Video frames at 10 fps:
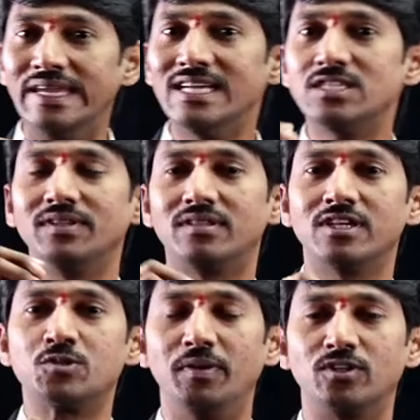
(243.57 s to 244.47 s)
is with
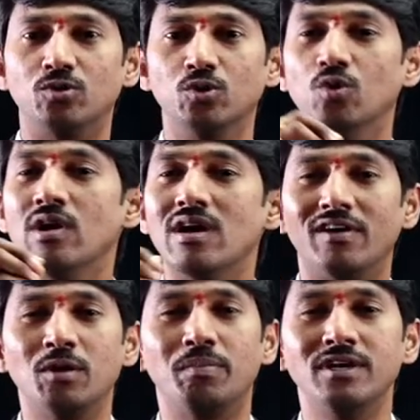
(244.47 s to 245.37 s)
respect to
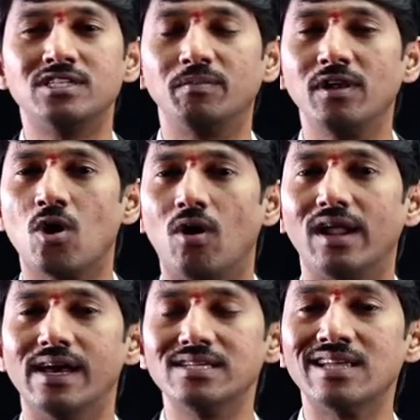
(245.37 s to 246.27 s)
one principle
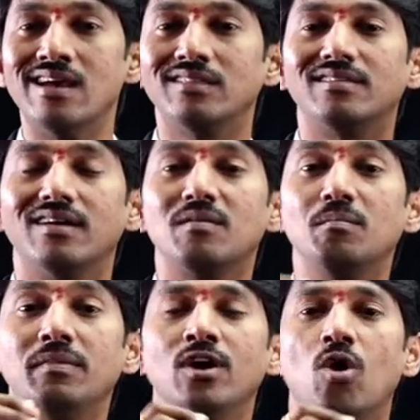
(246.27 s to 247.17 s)
called as
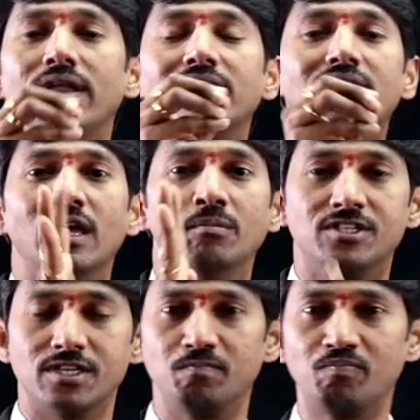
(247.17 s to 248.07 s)
thermionic
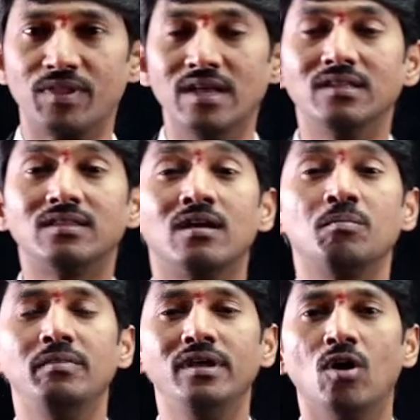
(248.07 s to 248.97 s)
emission.
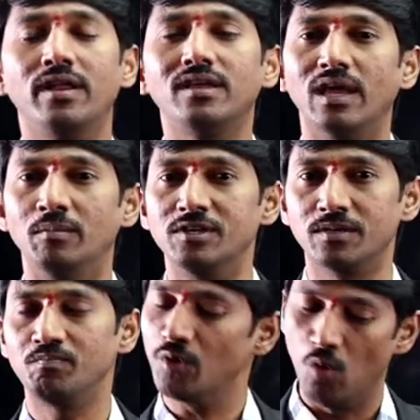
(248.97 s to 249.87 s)
Thermionic
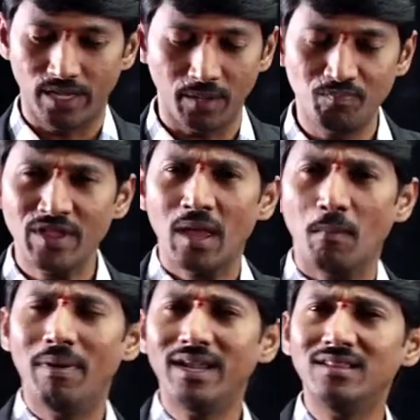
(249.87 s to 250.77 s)
emission. Okay.
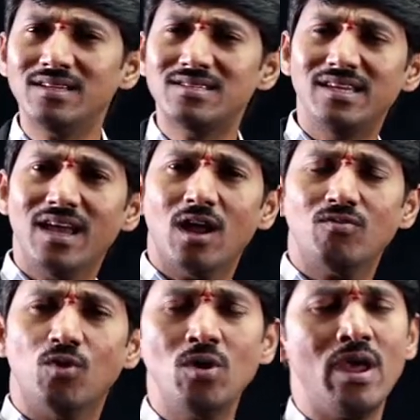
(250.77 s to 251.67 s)
But in the
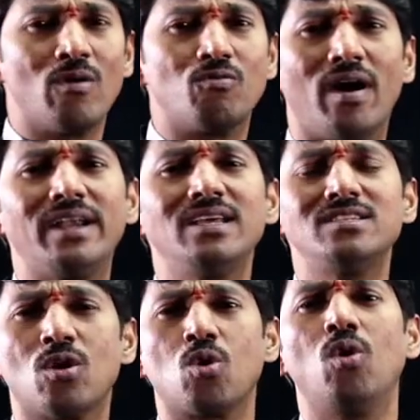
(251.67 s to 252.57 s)
CRO, what is
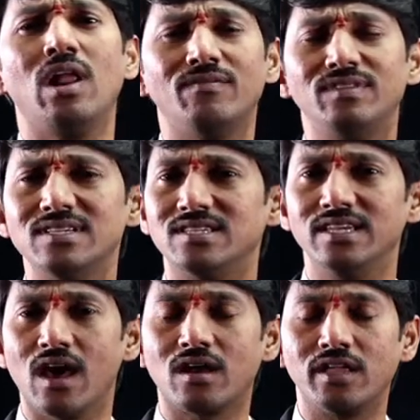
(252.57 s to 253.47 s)
the role of this
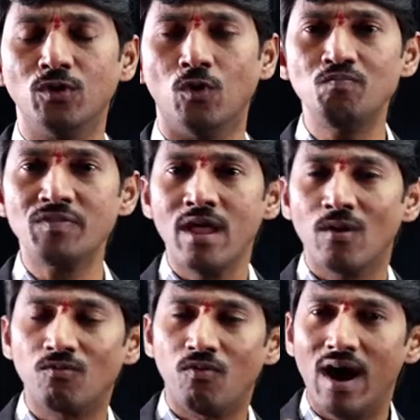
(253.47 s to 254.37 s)
CRT? You know,
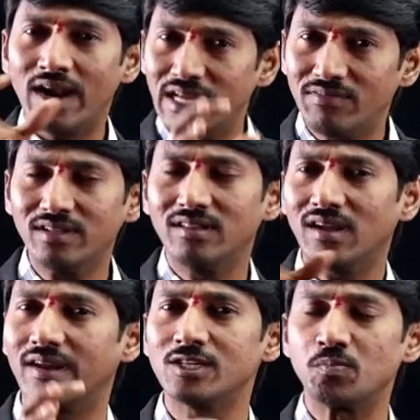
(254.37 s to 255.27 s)
whatever the
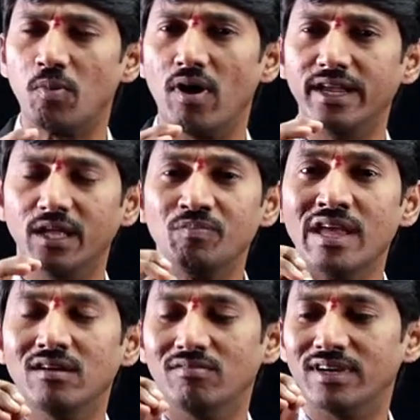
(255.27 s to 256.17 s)
corresponding,
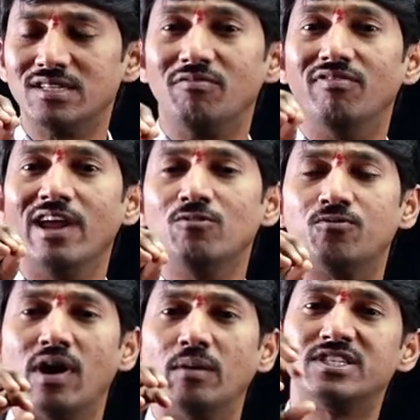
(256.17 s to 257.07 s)
what is the
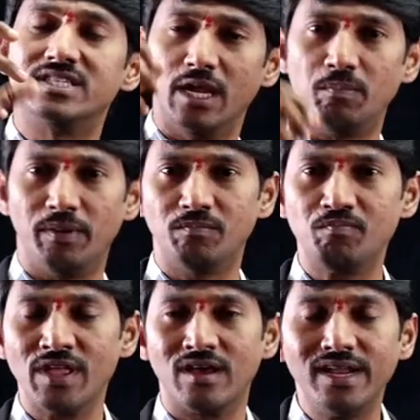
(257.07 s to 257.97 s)
waveform
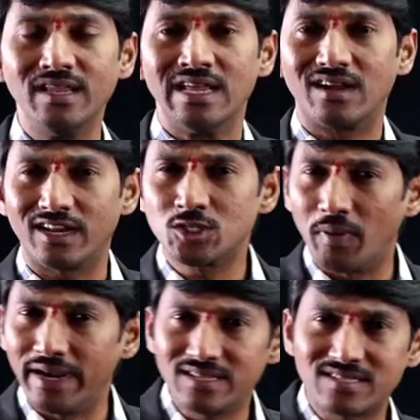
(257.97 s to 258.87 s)
shaping, right?
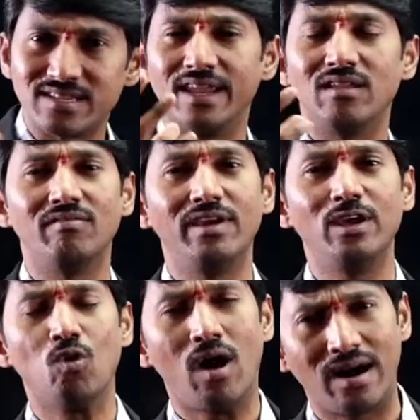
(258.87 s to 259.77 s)
Corresponding sine
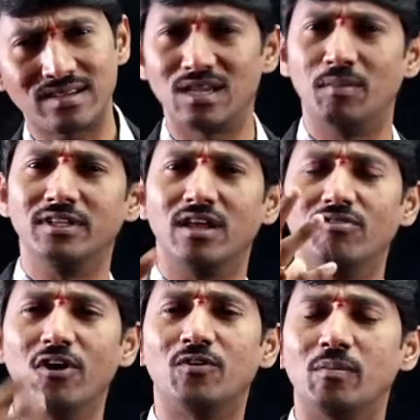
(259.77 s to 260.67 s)
wave or some other
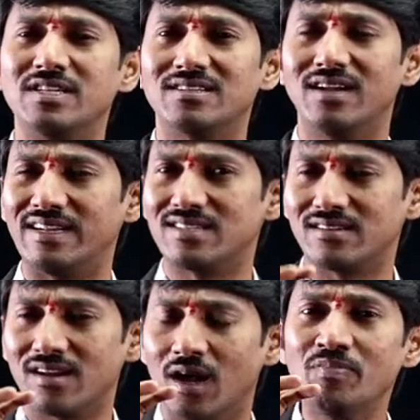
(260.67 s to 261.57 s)
waveform,
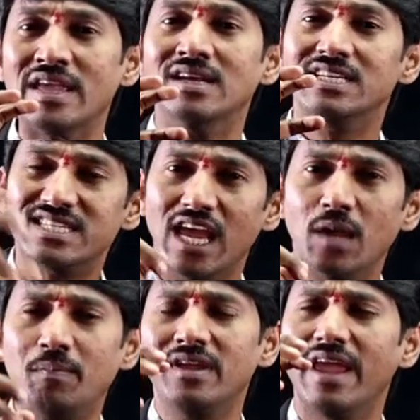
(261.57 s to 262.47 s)
etc.
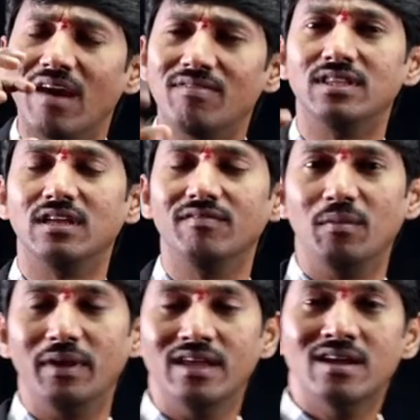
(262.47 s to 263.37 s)
Shaping everything
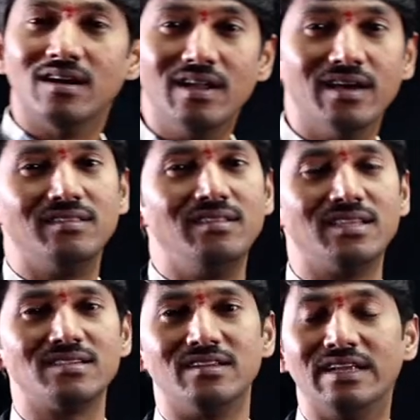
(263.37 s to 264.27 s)
will be done
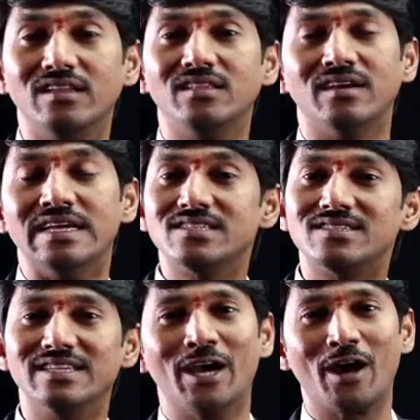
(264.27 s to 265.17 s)
in the
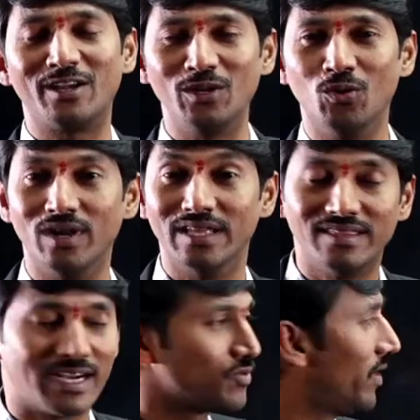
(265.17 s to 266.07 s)
CRT only.
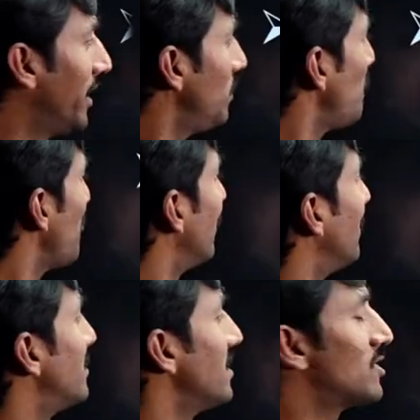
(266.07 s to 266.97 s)
That's why
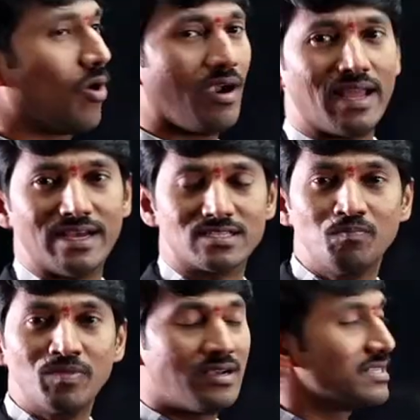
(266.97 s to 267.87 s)
this is called as